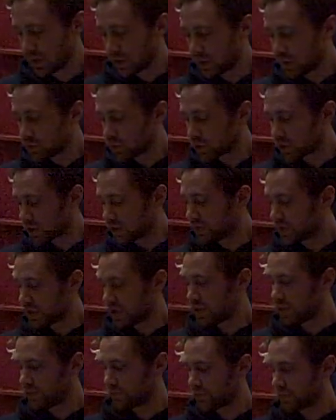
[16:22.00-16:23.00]
This would
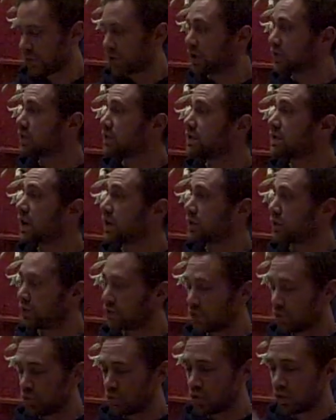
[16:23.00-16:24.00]
continue for 30
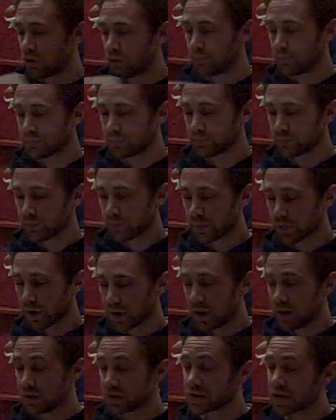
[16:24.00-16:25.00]
seconds or more
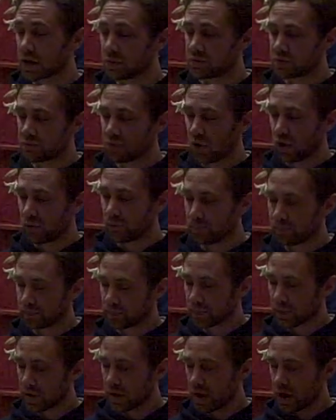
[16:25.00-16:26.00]
in the same spot.
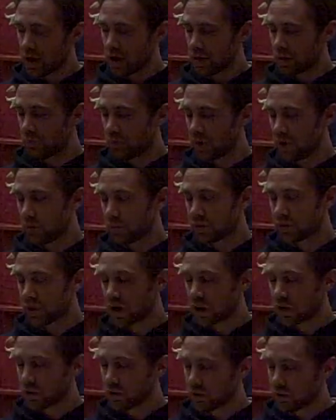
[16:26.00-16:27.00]
The bee would
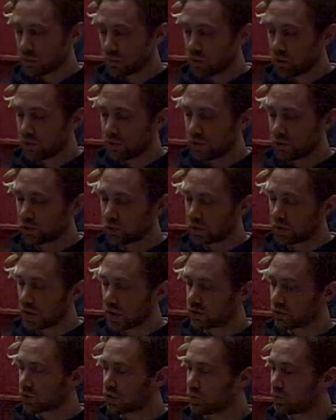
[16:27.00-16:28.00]
then move on to
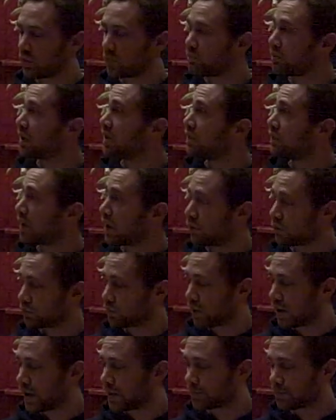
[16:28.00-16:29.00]
another group of bees
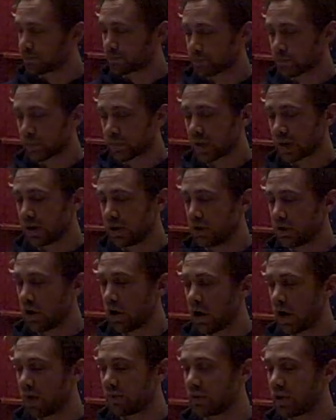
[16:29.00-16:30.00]
elsewhere in the
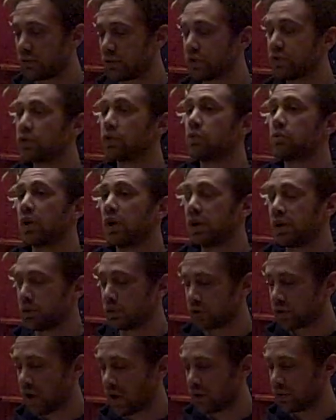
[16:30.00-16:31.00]
hive and resume her
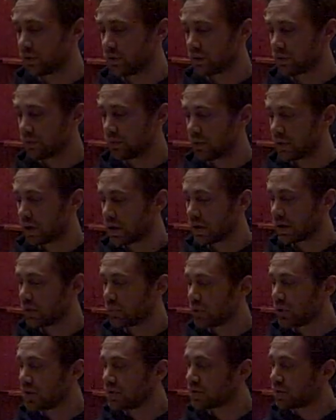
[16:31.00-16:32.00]
little dance. The
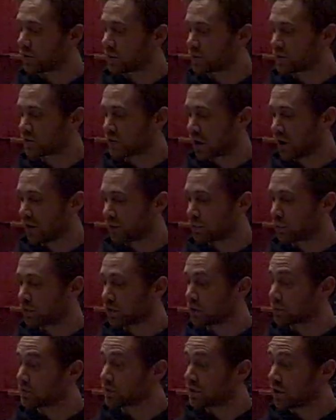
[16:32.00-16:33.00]
bees that observed
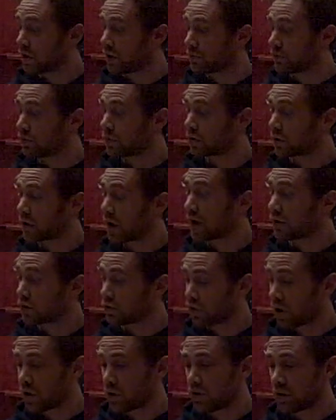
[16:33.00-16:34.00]
would observe and
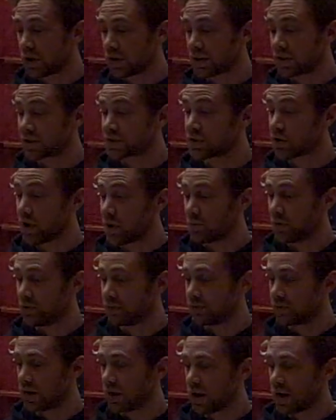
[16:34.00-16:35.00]
grow in excitement,
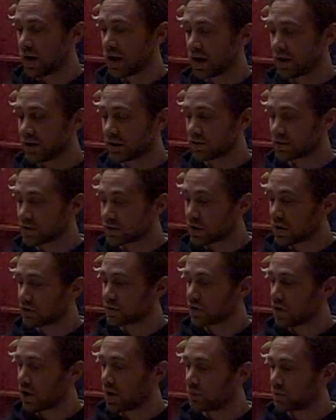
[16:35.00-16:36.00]
and at
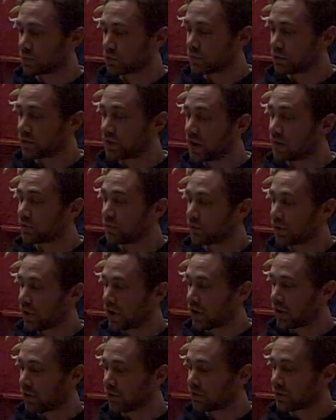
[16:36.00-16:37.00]
certain times would then
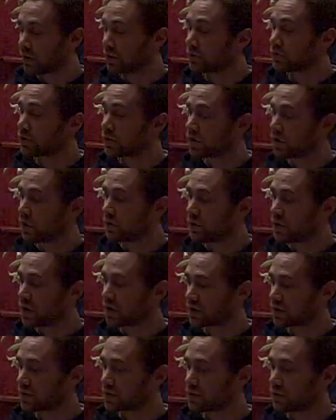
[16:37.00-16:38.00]
fly off to their own
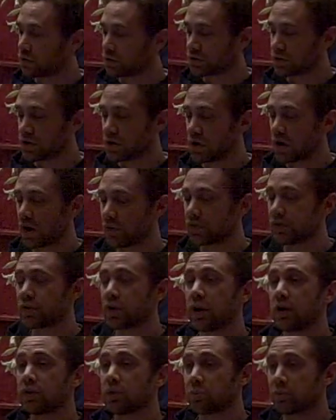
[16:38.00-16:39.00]
nectar source and
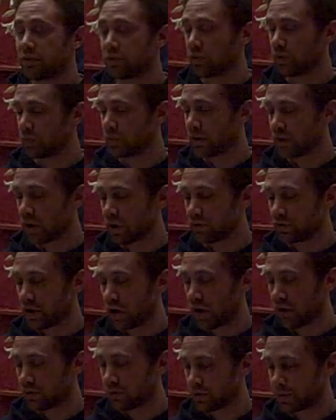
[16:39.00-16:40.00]
return to perform their own
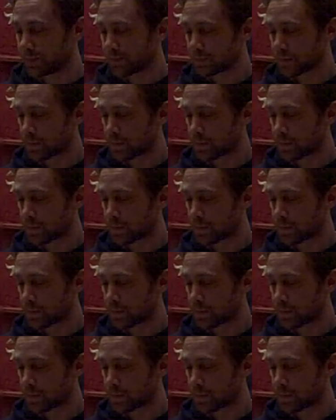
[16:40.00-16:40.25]
dance.